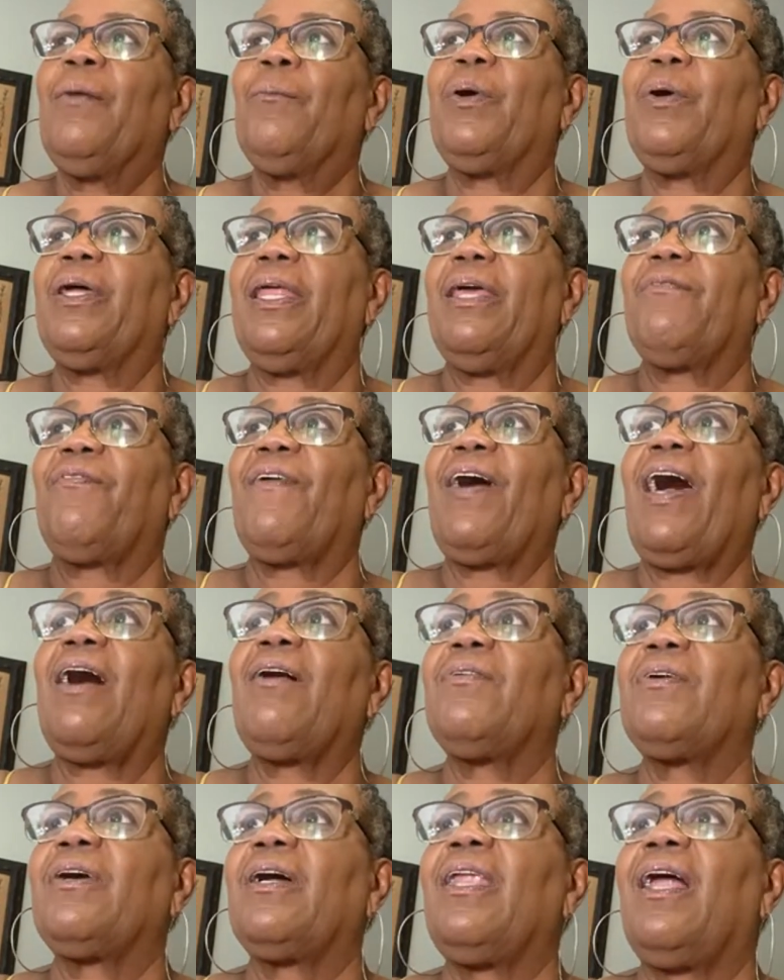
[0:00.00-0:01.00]
But at
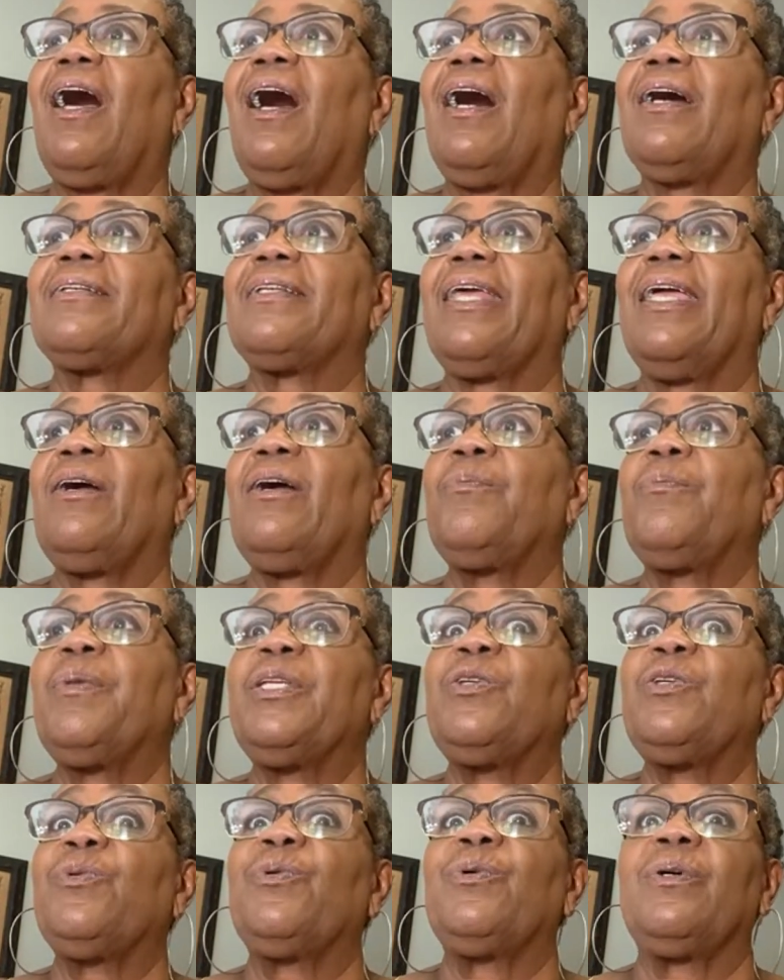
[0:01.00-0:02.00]
five o'clock, they're gonna be
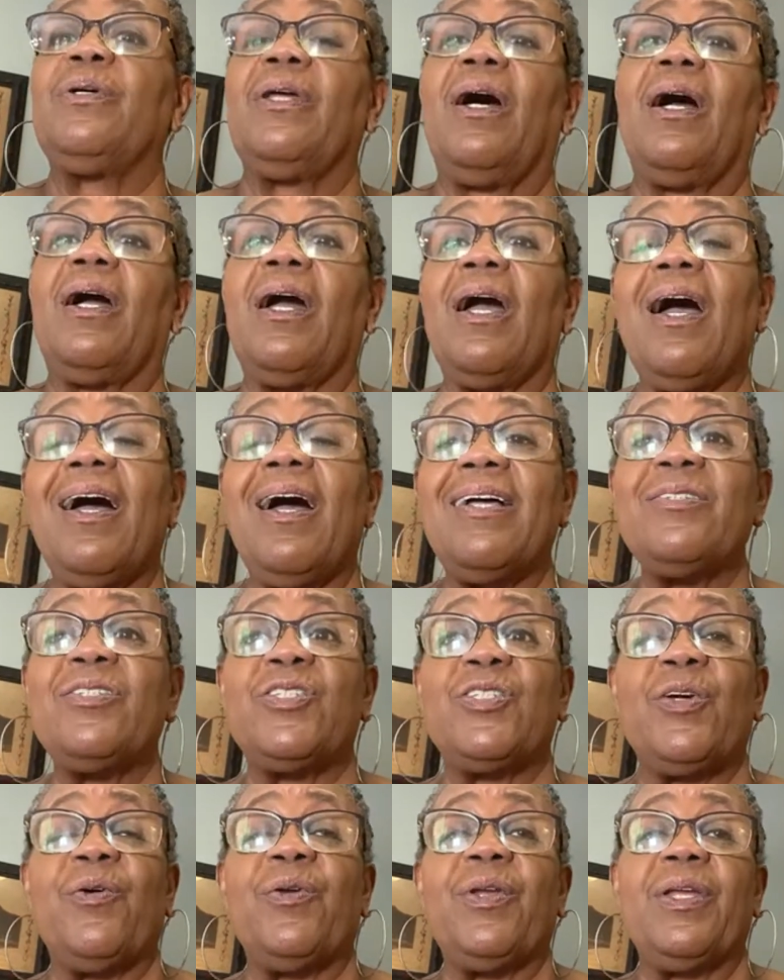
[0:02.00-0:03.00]
doing a
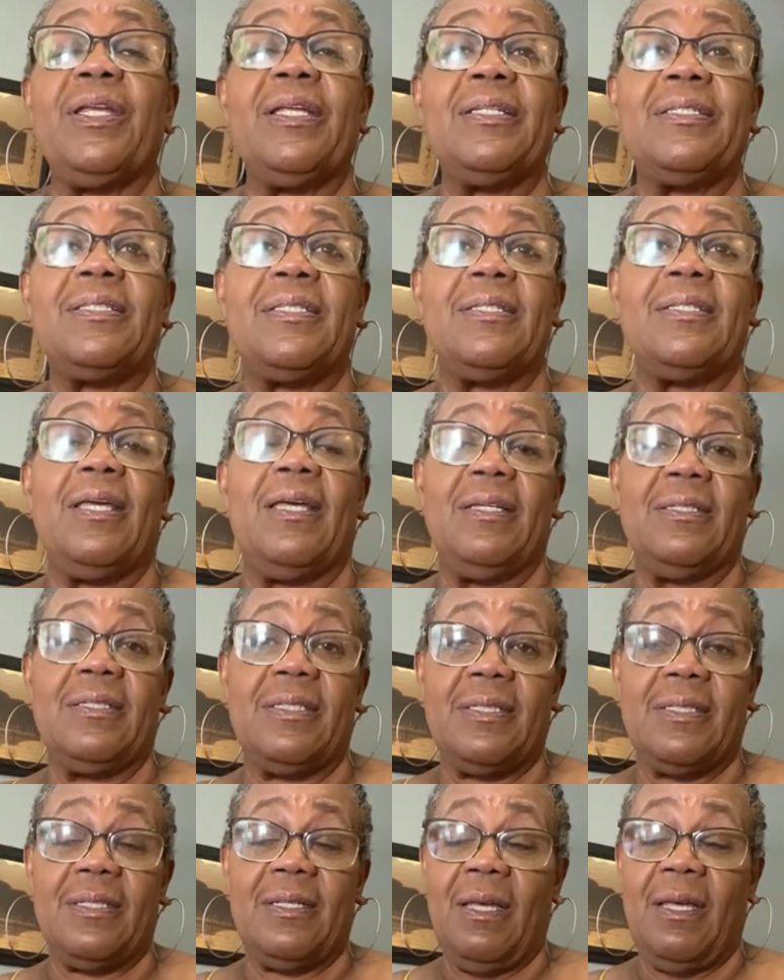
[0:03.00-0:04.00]
concert, and it's
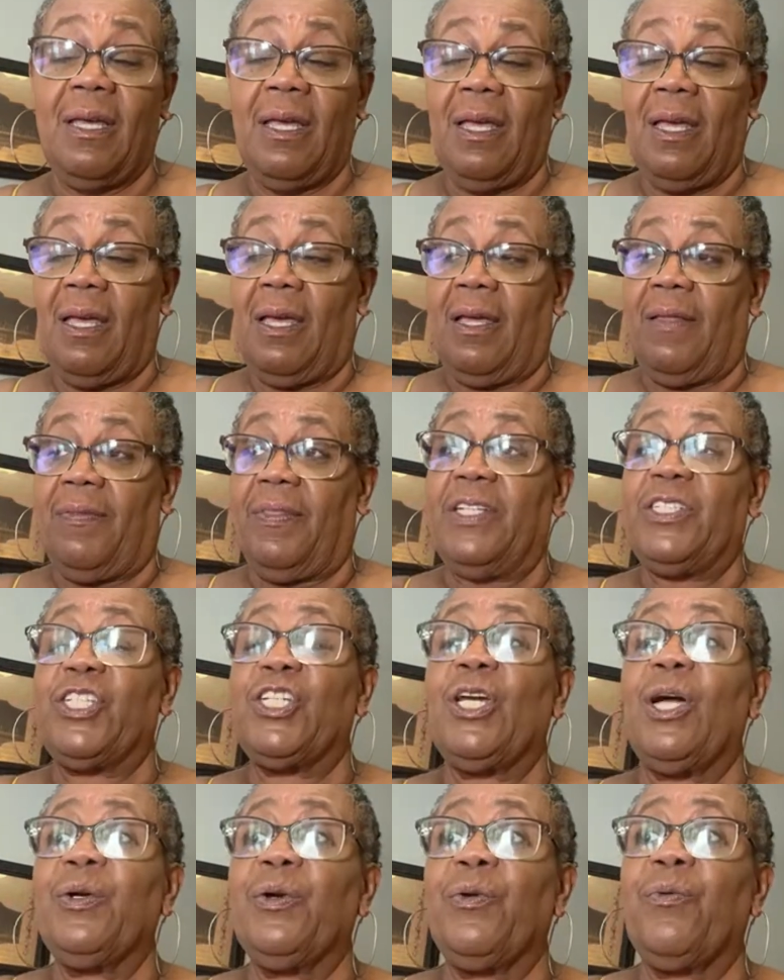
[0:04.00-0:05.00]
it's this
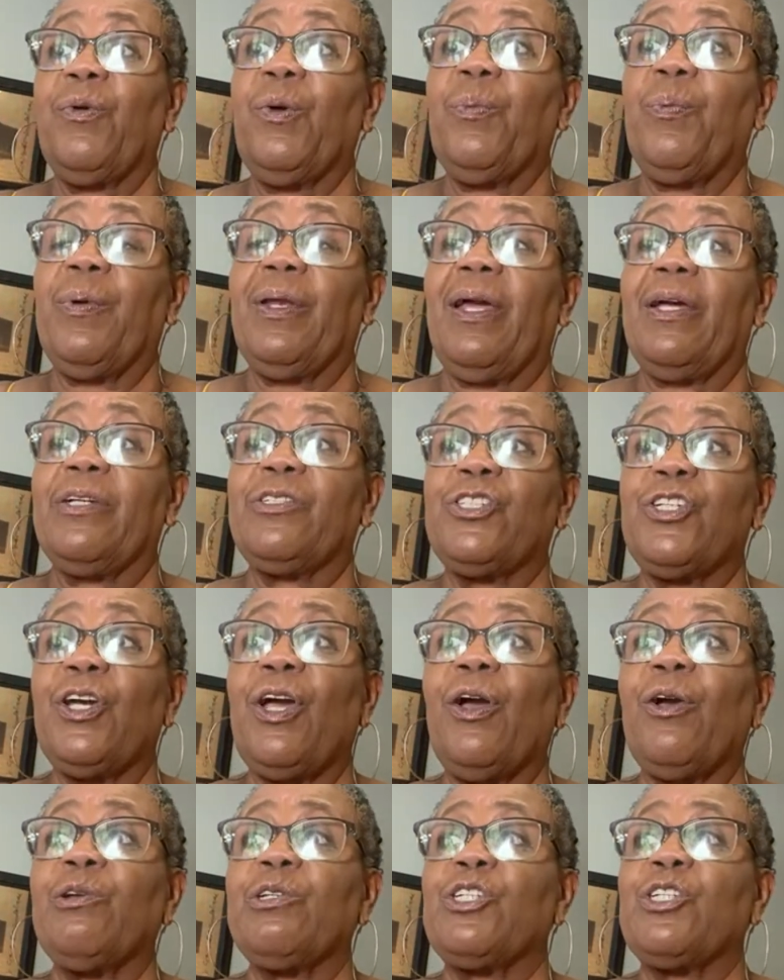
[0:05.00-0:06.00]
young group in our
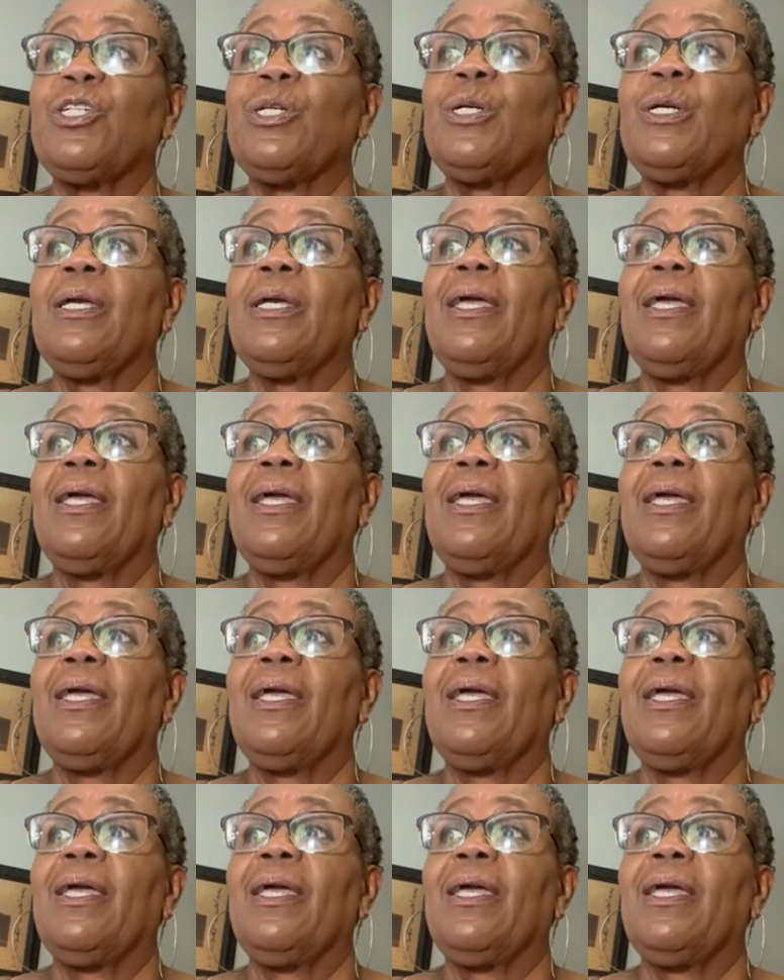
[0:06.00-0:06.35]
church,